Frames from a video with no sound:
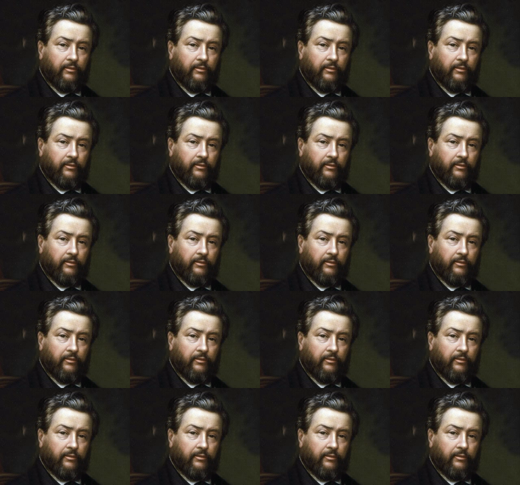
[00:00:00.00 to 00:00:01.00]

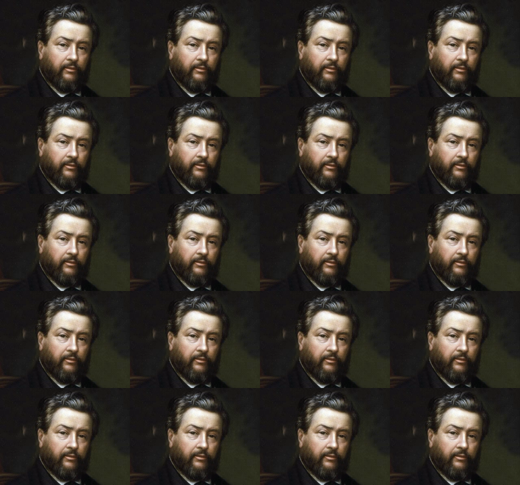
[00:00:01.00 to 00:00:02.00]

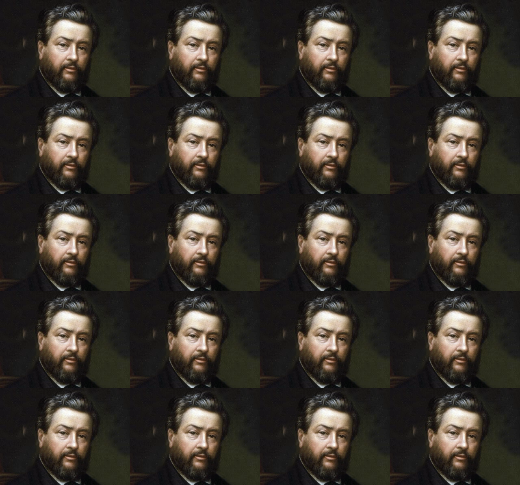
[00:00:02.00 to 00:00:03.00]

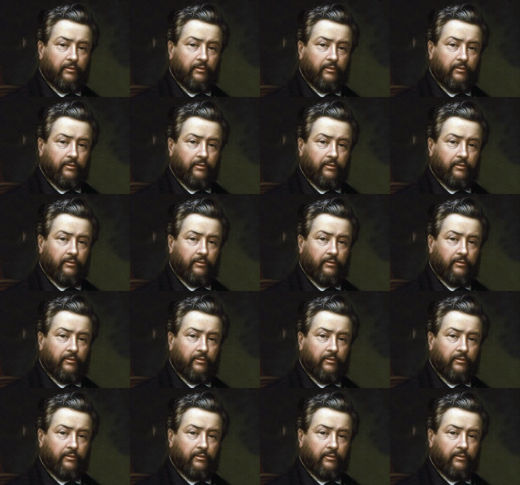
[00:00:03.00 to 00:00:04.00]

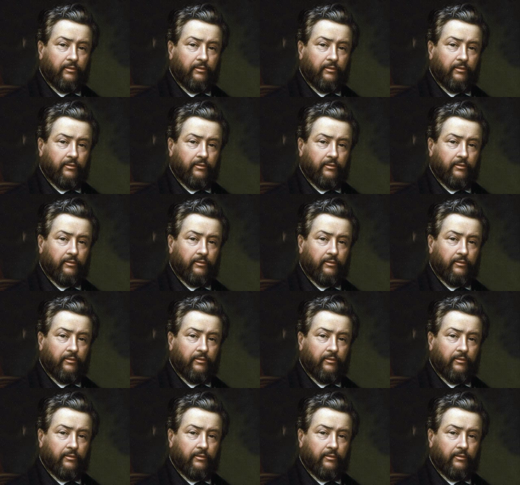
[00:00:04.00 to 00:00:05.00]

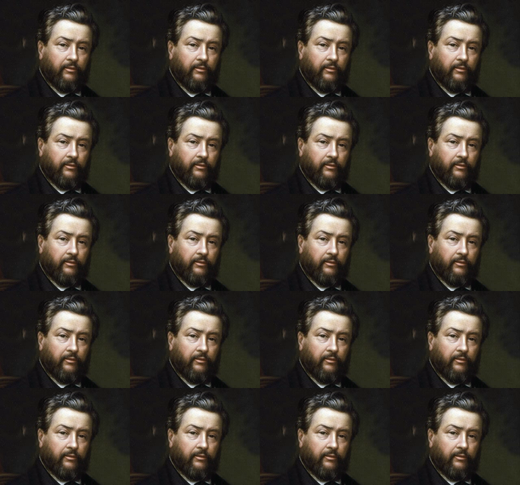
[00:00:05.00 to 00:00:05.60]
The face doesn't move, so there is nothing to read.